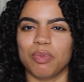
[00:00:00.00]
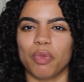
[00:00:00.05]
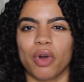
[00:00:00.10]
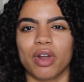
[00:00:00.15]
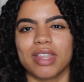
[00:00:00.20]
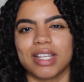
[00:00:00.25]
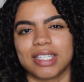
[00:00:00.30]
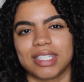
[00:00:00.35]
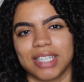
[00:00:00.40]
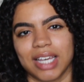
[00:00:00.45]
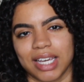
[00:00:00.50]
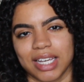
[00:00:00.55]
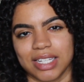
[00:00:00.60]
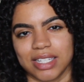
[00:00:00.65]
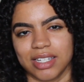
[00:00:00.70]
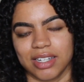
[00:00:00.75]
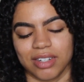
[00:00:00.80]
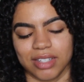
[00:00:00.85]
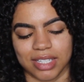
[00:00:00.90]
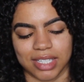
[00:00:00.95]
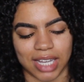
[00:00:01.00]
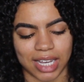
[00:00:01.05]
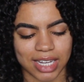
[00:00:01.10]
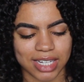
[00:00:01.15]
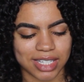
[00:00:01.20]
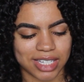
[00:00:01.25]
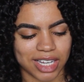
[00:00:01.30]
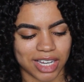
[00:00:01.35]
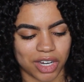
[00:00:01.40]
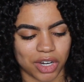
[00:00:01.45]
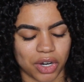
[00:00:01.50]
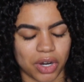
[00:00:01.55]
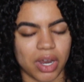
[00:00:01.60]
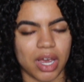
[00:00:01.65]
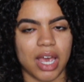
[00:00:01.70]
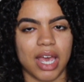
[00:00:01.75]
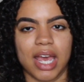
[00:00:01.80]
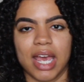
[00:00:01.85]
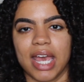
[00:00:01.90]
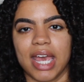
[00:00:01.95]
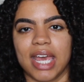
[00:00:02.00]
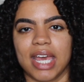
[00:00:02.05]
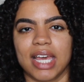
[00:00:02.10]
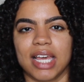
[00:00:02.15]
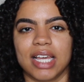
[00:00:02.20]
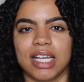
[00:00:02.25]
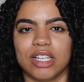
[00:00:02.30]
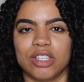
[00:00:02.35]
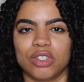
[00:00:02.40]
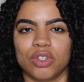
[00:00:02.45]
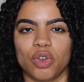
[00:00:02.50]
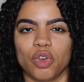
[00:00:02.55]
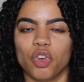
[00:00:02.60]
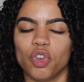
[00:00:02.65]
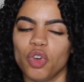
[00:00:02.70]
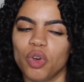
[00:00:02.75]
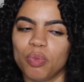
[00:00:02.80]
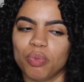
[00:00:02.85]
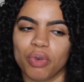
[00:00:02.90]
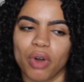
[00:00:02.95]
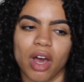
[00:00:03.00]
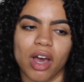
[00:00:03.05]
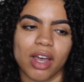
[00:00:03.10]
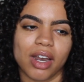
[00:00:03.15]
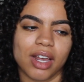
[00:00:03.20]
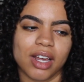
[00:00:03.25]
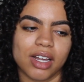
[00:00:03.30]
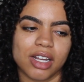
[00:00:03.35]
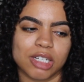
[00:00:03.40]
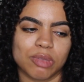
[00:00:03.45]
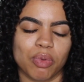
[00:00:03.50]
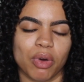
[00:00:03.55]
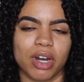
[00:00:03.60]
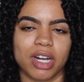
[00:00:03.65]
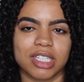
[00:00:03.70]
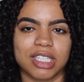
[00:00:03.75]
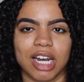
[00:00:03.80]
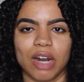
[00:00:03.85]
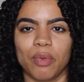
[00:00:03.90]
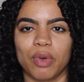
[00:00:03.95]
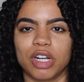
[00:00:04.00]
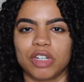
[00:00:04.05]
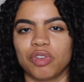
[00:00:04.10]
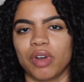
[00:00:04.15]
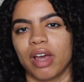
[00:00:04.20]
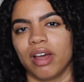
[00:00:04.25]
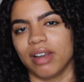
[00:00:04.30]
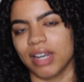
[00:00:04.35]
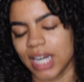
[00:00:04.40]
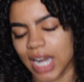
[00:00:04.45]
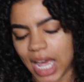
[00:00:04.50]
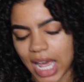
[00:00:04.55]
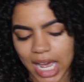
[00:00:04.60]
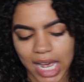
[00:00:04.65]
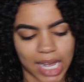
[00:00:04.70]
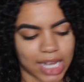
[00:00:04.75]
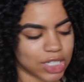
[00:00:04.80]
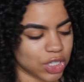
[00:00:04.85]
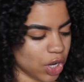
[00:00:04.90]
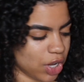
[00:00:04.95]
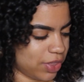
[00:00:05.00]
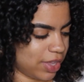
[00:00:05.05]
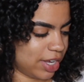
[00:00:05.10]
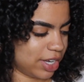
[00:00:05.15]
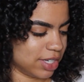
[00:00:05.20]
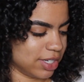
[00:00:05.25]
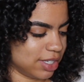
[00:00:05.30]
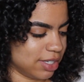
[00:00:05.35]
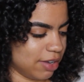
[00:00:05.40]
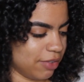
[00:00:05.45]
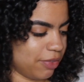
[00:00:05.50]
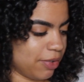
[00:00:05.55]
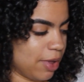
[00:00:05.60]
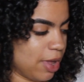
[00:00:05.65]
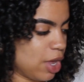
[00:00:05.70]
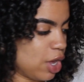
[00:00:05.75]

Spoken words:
more in the second tier. The second tier is new products that I want to try out next, all that good stuff.